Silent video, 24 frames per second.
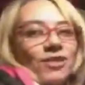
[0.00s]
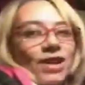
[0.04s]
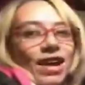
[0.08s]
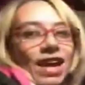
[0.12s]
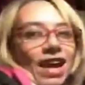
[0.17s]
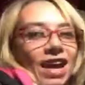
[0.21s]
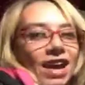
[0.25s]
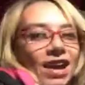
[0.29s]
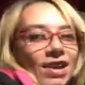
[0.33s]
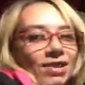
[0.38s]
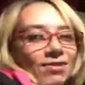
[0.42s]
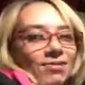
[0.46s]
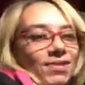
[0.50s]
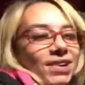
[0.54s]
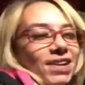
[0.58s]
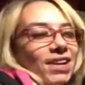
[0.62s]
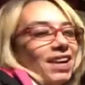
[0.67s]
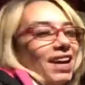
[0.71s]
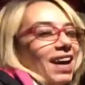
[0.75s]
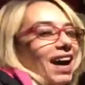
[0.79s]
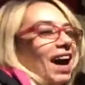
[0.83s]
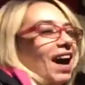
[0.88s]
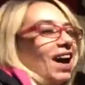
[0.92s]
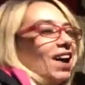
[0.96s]
fam.
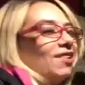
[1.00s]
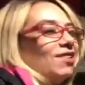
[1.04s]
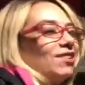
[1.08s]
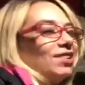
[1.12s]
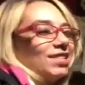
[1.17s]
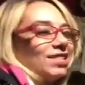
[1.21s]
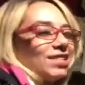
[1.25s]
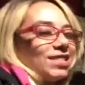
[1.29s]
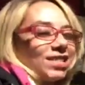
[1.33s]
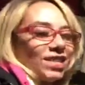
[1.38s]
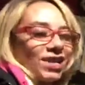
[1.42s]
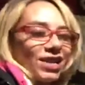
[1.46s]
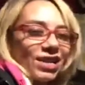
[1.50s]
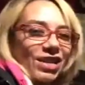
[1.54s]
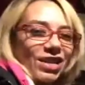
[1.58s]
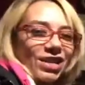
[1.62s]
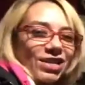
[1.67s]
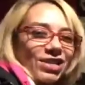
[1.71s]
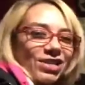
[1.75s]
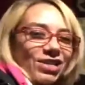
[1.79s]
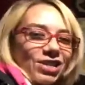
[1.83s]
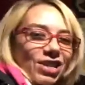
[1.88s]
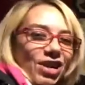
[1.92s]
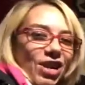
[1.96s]
I will tell
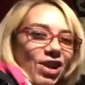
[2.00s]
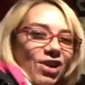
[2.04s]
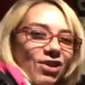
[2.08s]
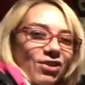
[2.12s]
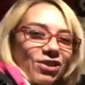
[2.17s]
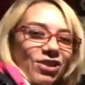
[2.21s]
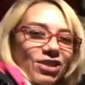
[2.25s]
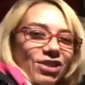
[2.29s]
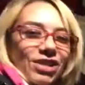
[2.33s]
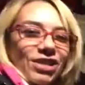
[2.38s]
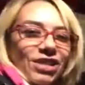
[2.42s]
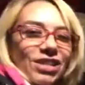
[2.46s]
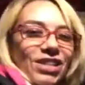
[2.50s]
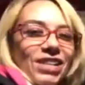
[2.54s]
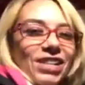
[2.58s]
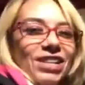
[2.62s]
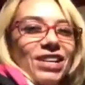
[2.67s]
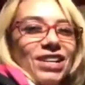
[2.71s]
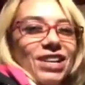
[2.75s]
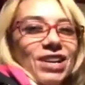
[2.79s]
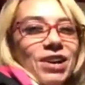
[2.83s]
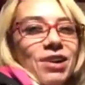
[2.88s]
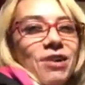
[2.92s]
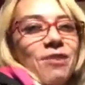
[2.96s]
you a joke,
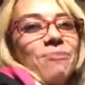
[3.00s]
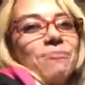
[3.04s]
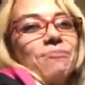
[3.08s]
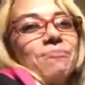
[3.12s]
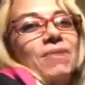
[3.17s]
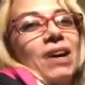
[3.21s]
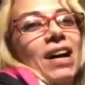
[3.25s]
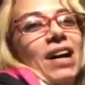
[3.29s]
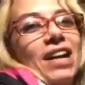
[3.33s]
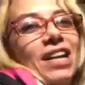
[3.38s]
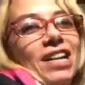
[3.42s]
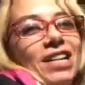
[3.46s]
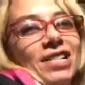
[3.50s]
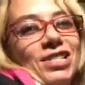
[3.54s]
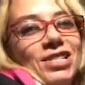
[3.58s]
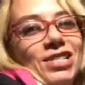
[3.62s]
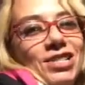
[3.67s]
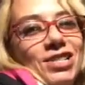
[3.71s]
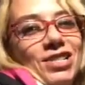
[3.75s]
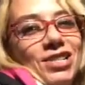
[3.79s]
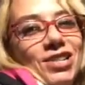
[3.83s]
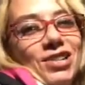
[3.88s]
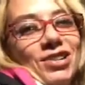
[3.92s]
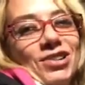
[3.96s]
but
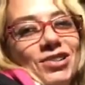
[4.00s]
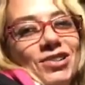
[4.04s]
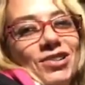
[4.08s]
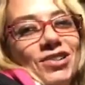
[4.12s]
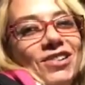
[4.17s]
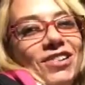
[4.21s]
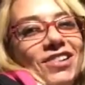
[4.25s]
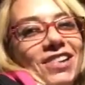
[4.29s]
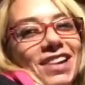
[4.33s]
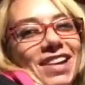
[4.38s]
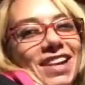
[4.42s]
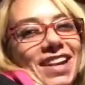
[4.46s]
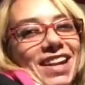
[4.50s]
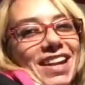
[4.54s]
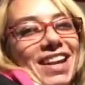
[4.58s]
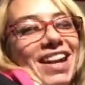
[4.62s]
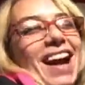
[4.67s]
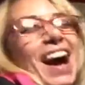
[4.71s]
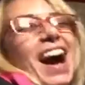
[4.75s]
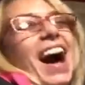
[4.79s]
it's too corny.